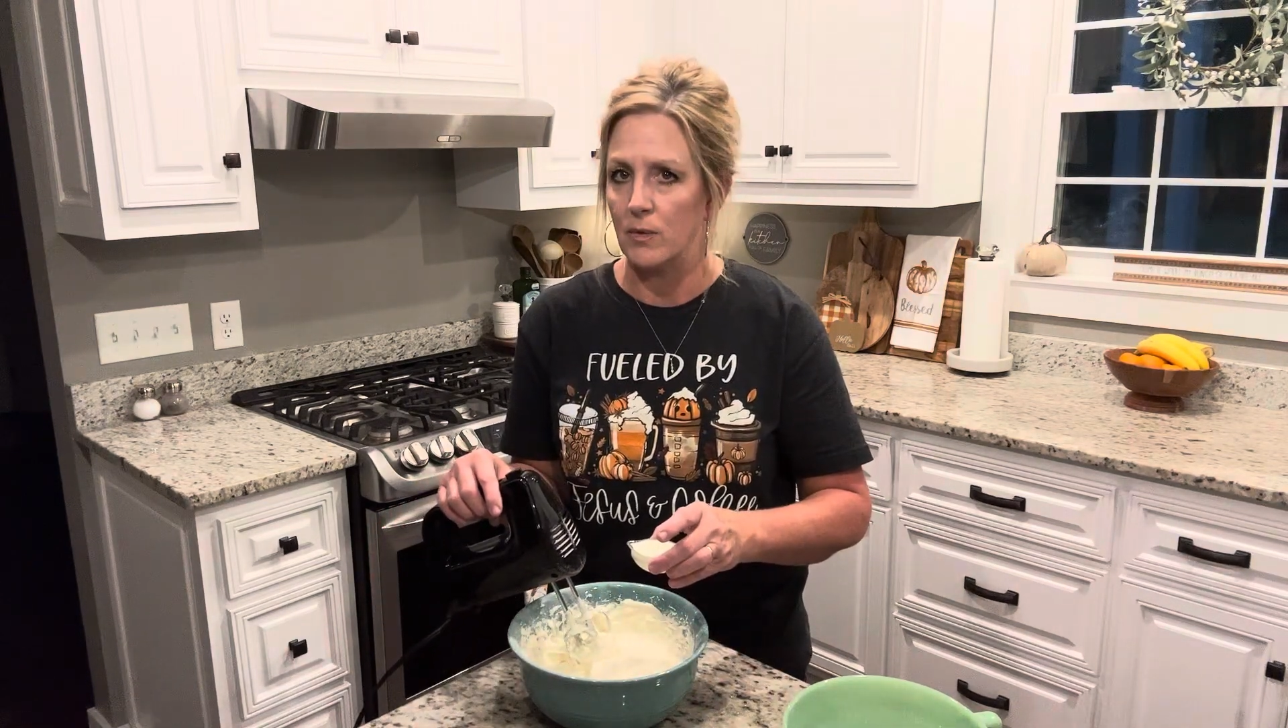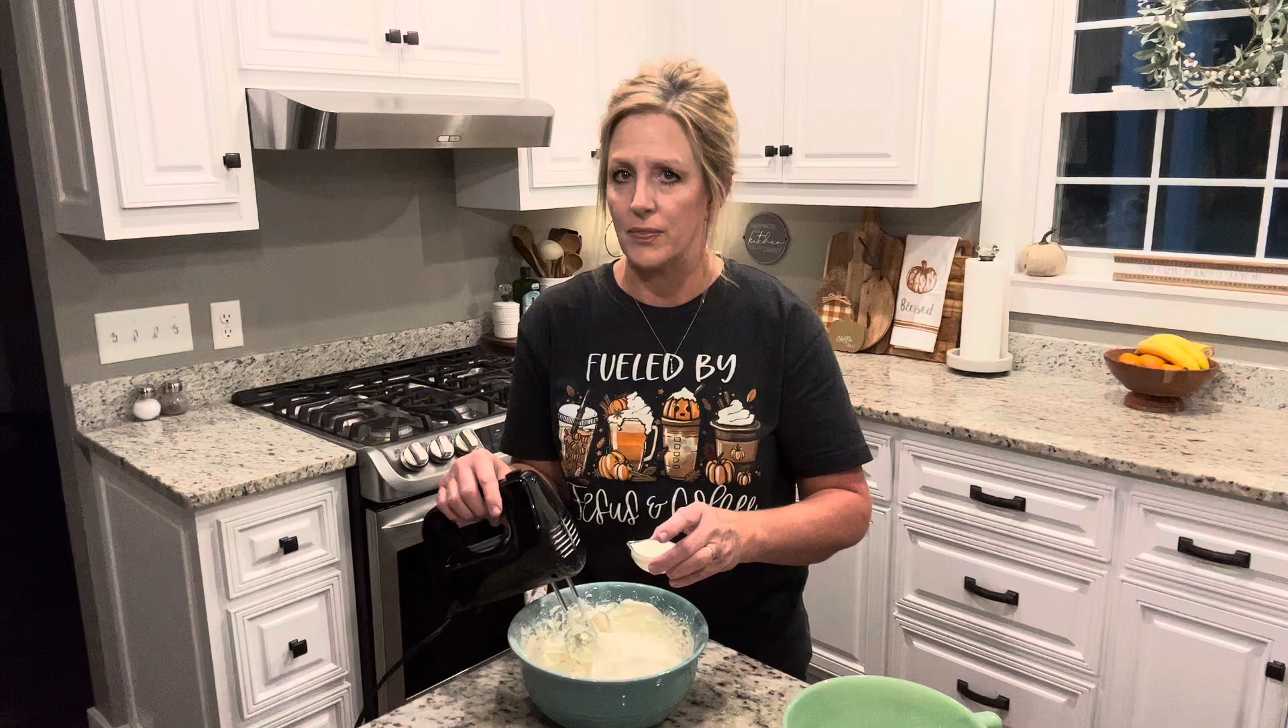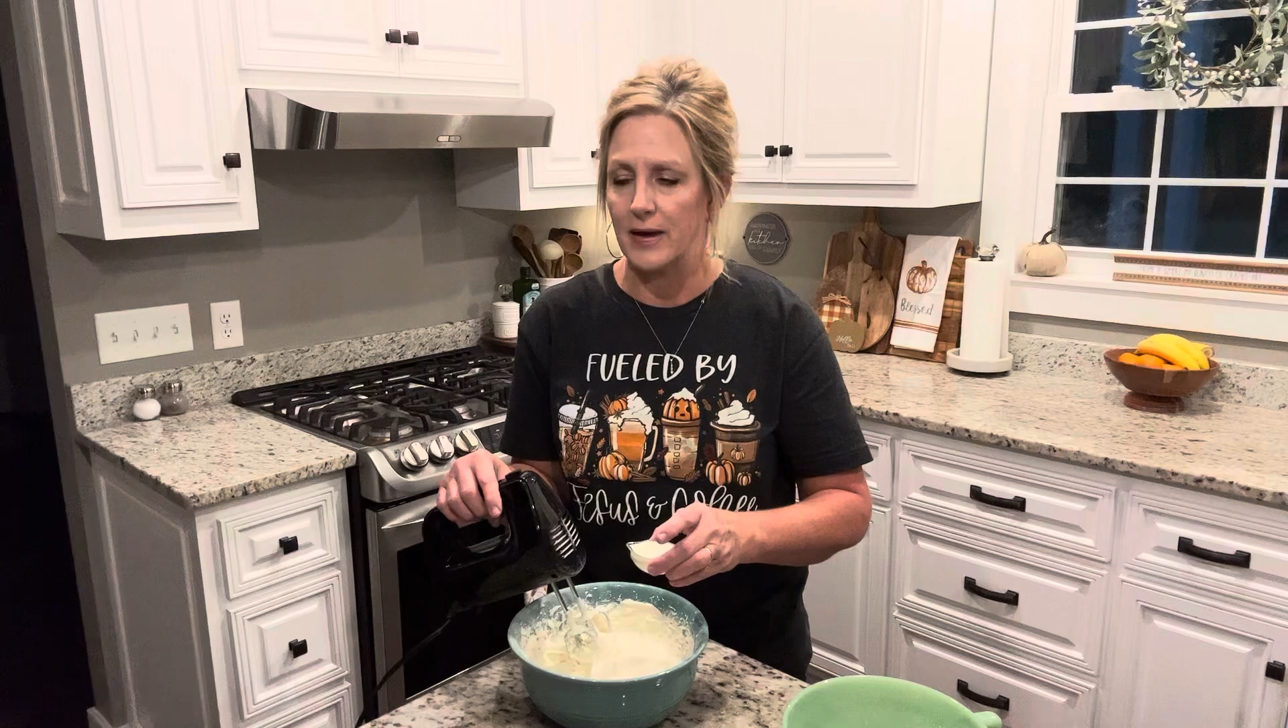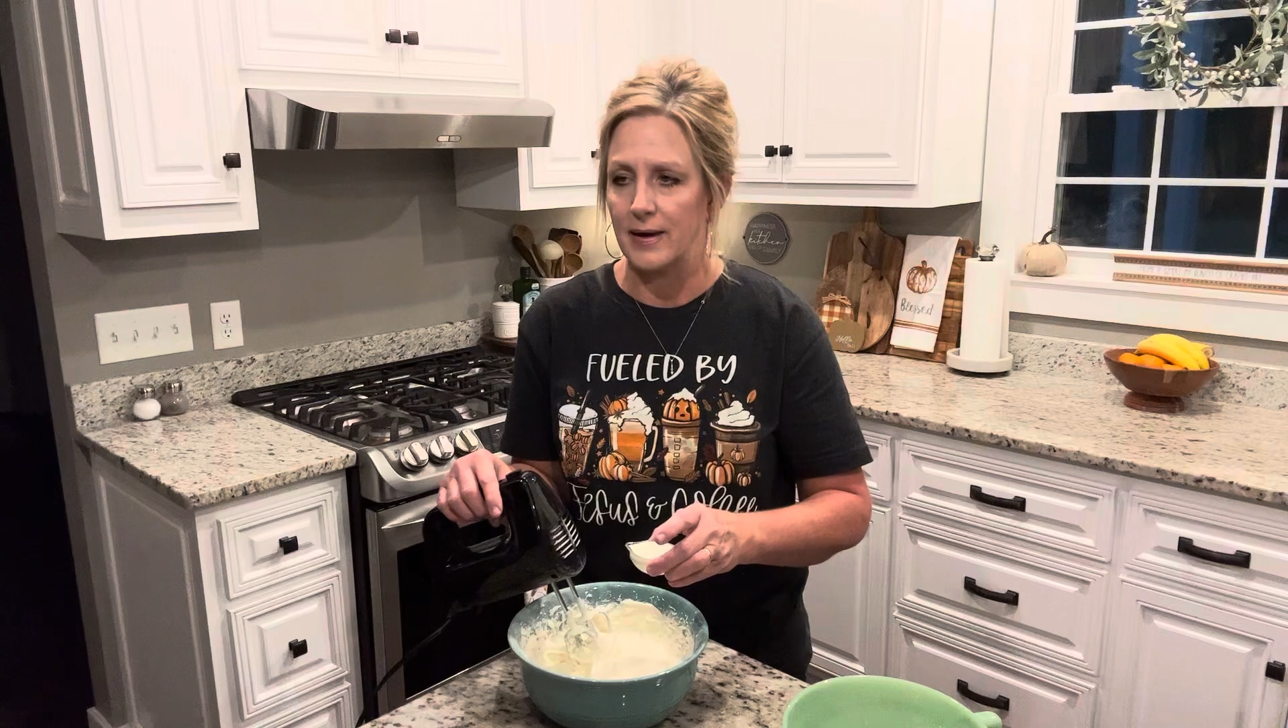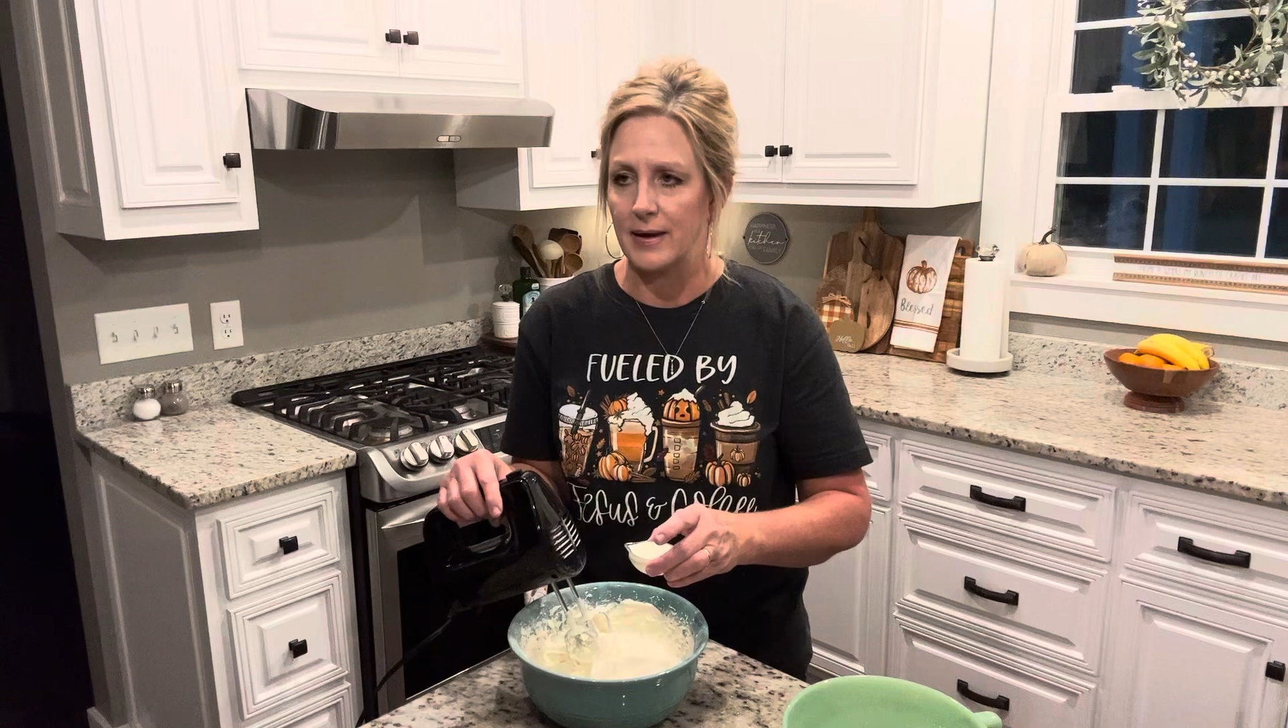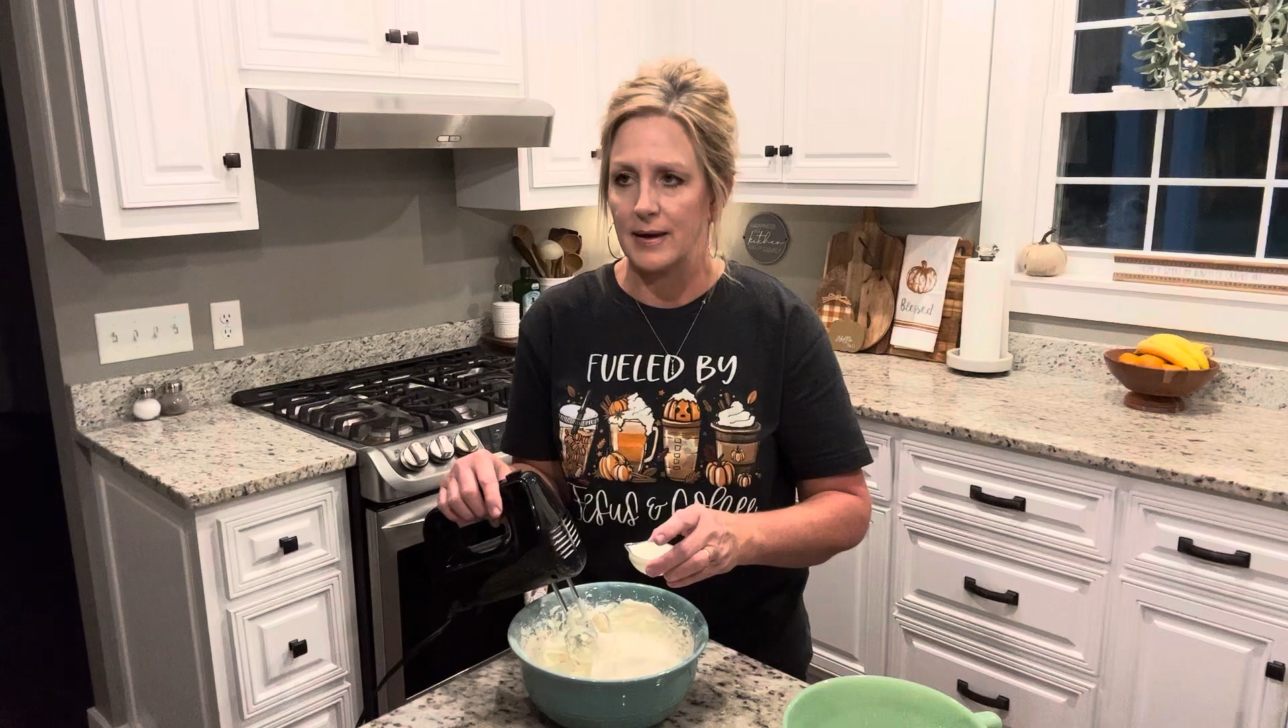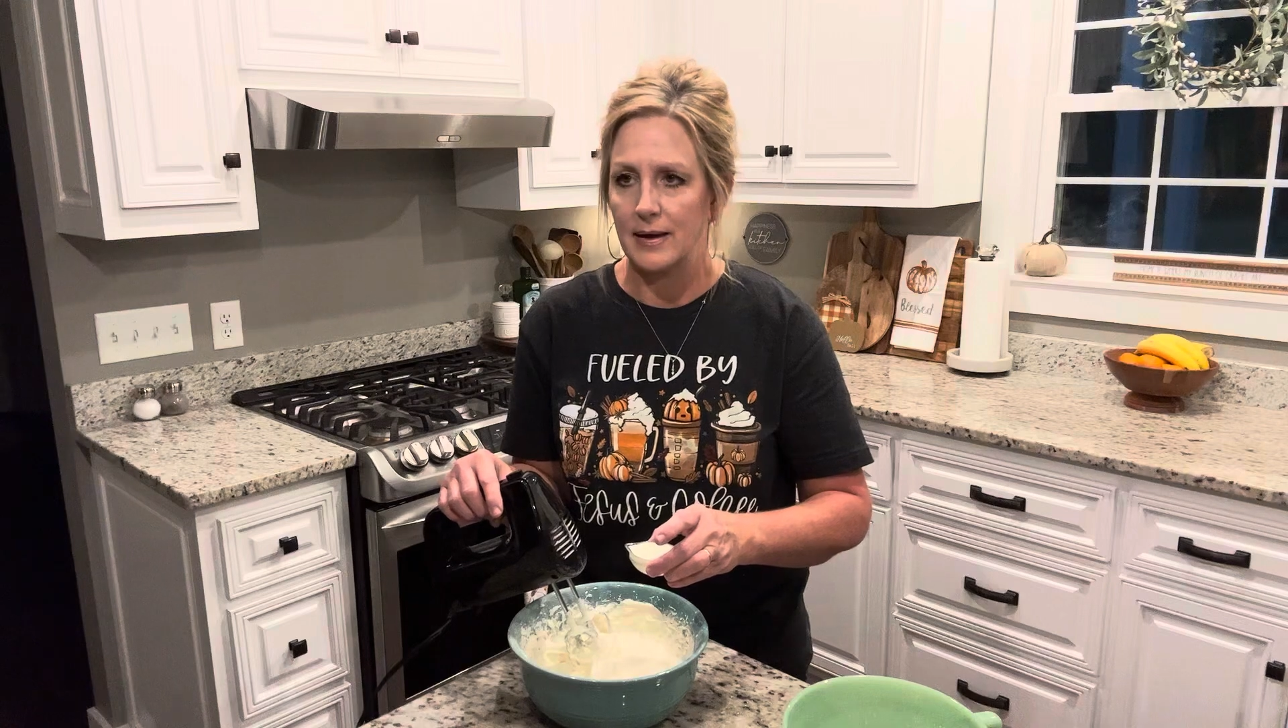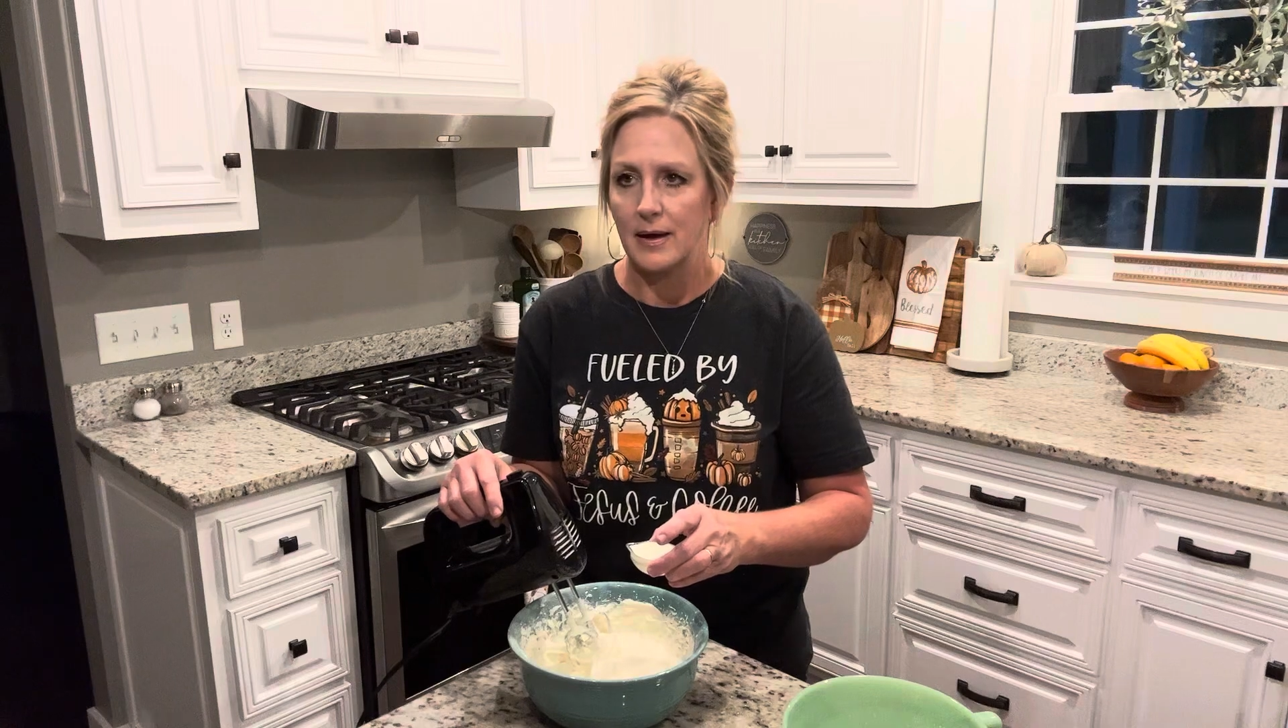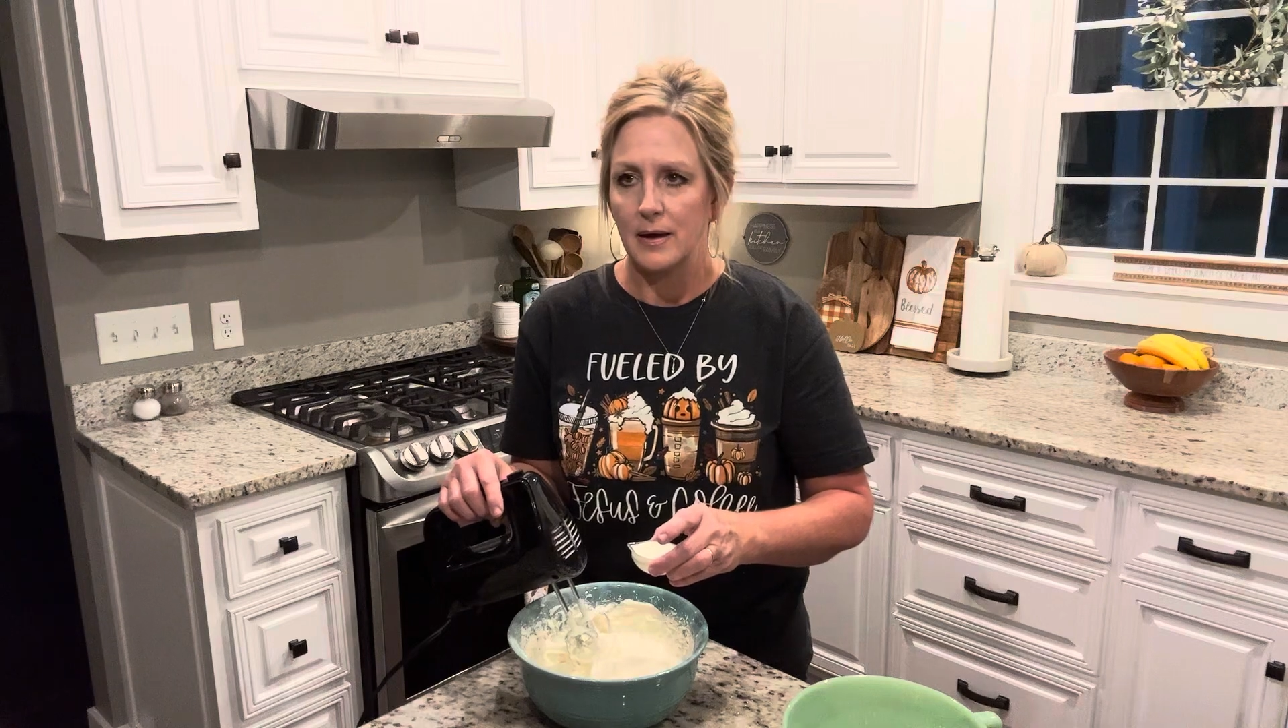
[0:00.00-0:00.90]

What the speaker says: thing.